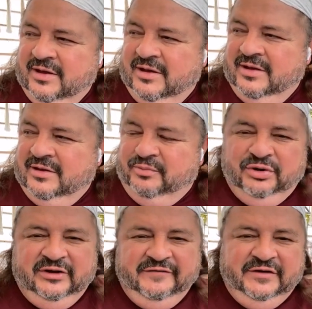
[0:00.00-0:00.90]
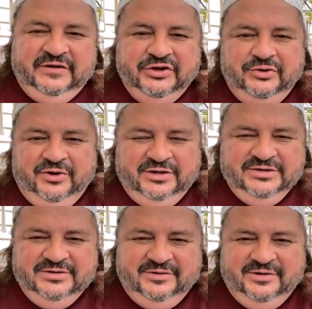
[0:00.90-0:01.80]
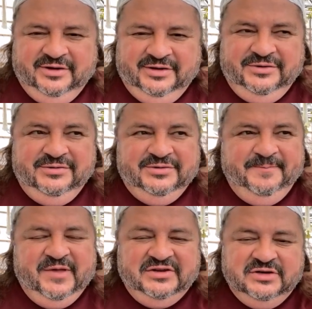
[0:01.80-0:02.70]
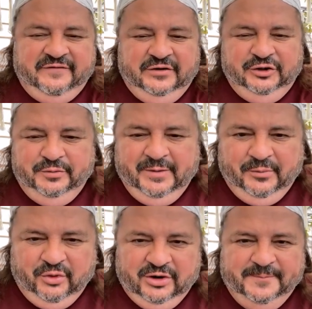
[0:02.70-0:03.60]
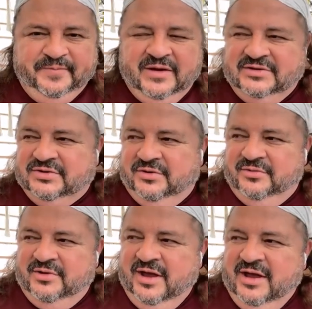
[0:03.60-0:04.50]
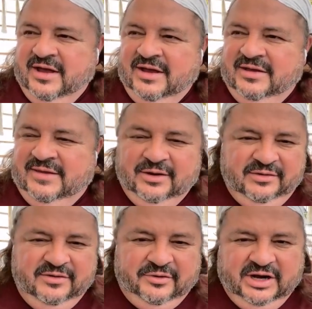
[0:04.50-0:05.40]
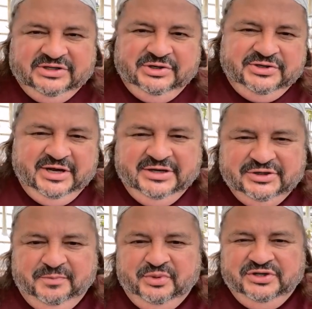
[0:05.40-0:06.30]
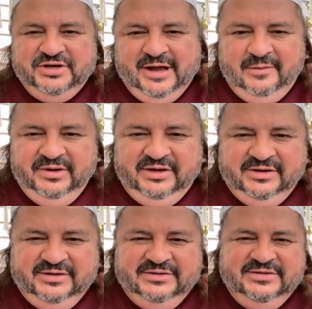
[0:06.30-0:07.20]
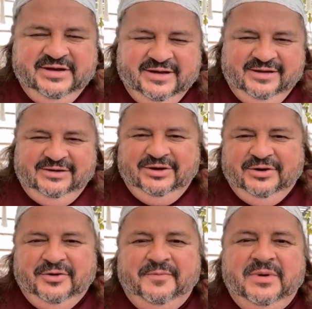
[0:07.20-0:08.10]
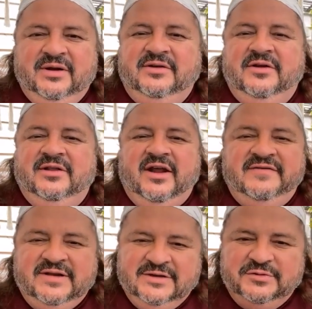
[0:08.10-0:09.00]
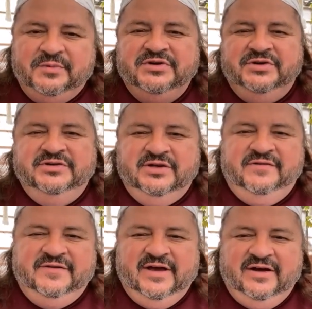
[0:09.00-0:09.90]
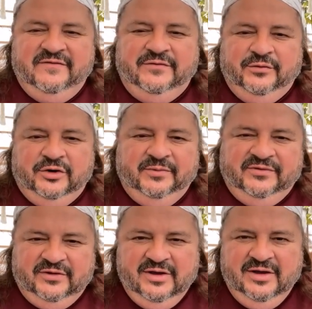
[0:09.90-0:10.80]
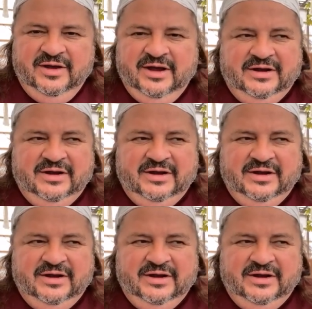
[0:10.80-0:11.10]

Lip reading: prolific than yours, or that they suffered a little bit more. And so they're ostracized and pushed out because, you know, but, you know, a lot of times we push ourselves out of norms and out of